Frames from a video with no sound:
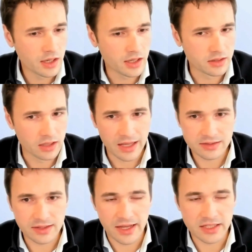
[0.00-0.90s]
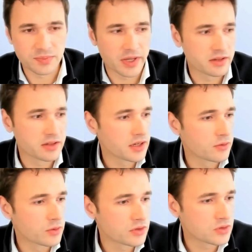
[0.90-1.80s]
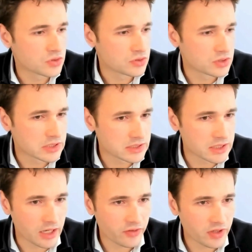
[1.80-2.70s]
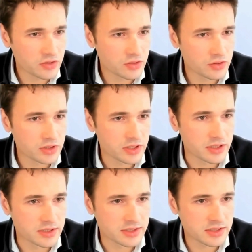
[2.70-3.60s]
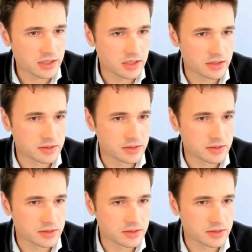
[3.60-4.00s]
And the last aspect that I want to dive into is